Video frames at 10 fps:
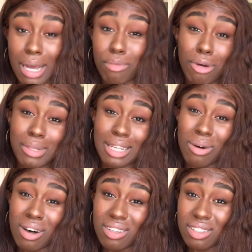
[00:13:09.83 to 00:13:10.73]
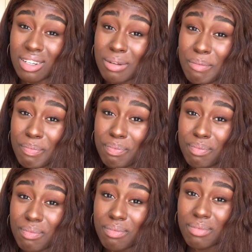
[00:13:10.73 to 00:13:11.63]
I promise I'll answer.
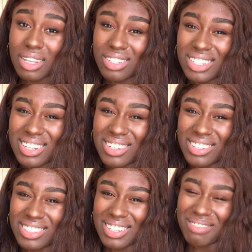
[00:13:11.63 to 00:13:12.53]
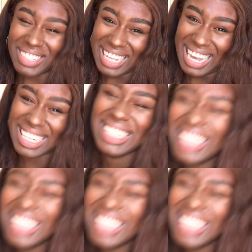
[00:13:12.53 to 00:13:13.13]
Actually, I don't do that, I'm scared.